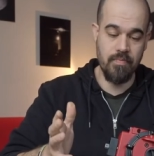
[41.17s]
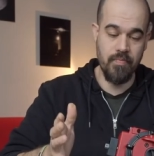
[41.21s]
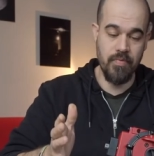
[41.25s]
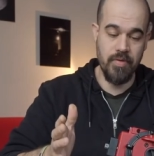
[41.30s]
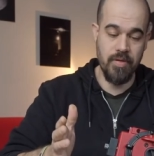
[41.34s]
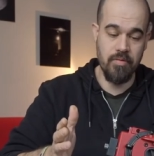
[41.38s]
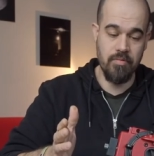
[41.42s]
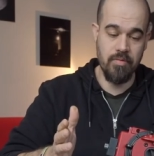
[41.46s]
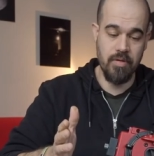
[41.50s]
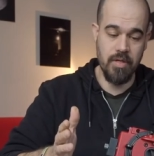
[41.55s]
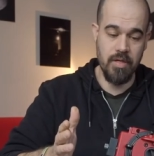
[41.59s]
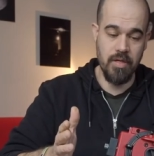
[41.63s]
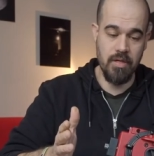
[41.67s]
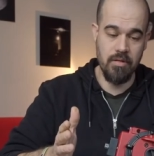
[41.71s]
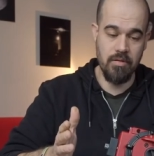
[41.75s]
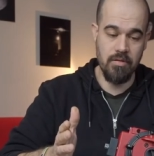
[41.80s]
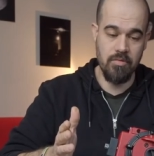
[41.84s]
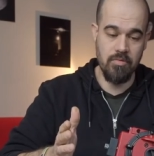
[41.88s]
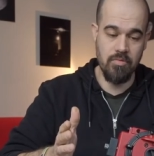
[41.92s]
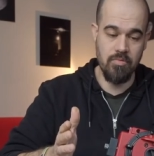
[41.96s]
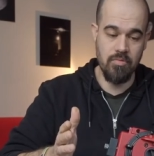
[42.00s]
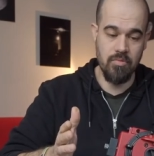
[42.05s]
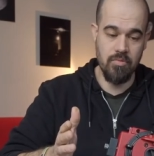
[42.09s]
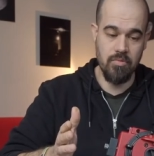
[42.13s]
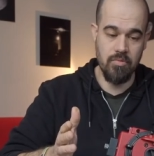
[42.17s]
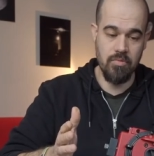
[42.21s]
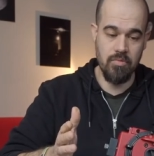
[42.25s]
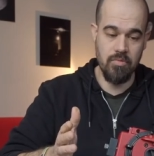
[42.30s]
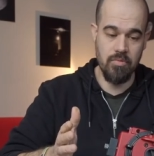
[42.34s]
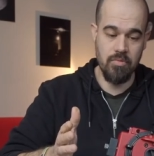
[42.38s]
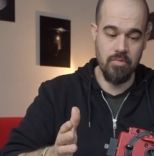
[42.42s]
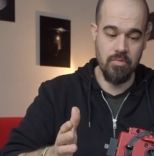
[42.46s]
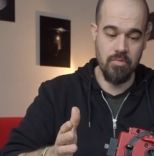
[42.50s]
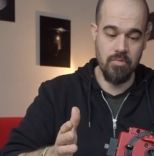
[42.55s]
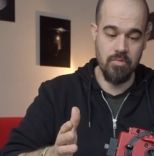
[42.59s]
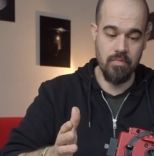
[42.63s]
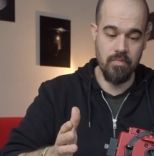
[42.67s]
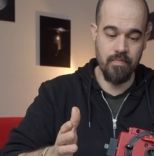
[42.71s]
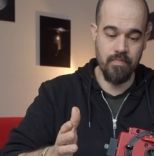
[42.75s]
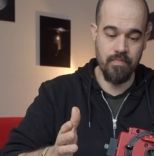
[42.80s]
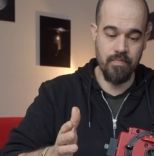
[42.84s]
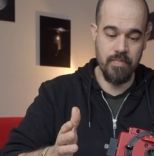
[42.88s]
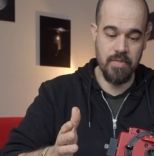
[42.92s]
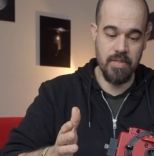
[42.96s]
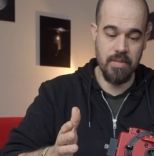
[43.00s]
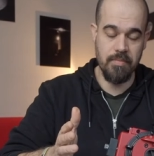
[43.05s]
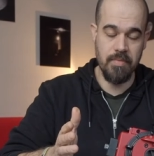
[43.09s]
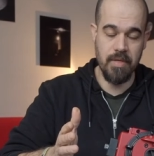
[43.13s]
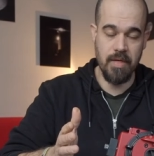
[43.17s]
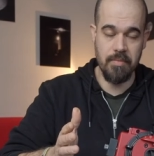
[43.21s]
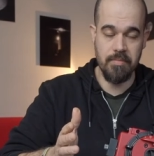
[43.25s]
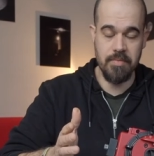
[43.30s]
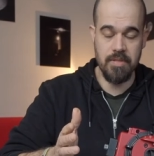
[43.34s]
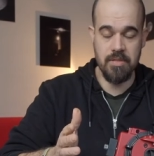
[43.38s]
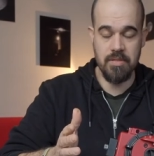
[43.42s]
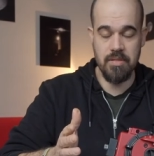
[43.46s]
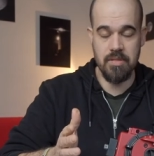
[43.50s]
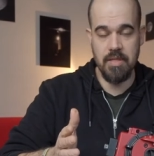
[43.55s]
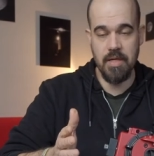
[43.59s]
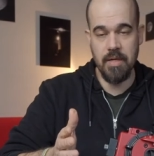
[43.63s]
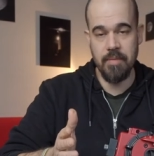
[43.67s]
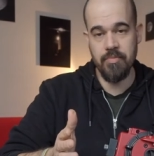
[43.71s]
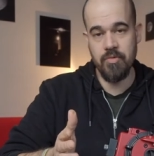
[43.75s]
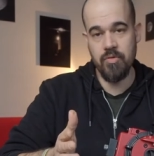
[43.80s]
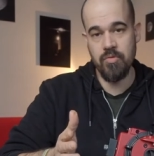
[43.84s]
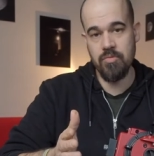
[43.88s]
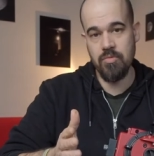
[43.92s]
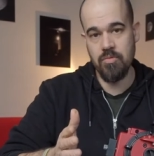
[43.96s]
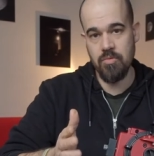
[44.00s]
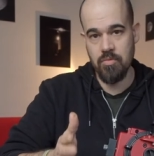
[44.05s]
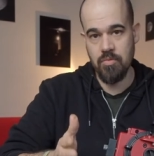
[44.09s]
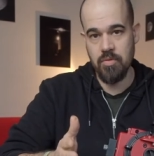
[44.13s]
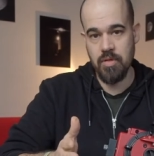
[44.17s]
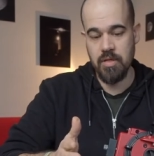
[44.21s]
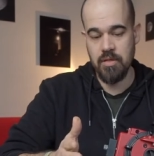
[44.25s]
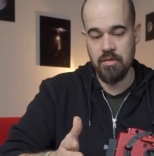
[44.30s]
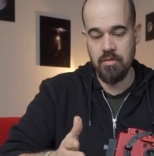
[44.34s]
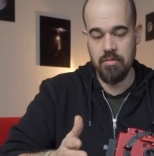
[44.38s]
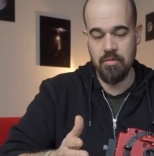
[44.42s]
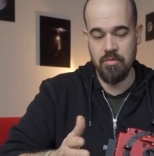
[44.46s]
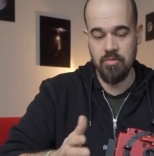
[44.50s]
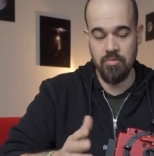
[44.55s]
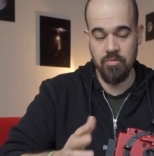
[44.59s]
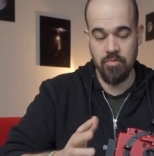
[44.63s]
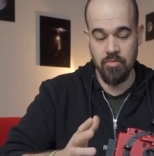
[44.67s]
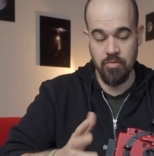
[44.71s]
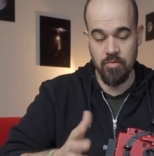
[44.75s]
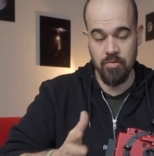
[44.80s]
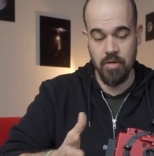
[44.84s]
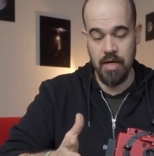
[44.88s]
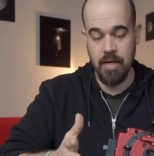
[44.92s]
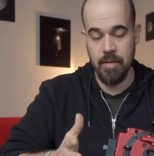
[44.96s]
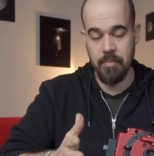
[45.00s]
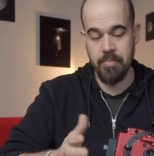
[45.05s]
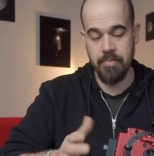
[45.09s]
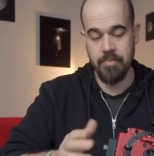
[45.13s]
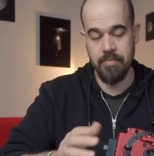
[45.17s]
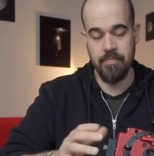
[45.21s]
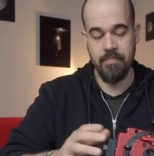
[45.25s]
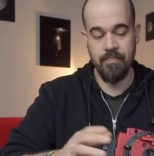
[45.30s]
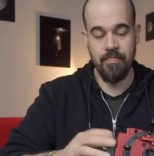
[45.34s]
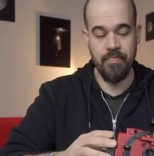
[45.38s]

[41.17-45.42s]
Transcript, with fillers: you need to sometimes time to tune it to tune up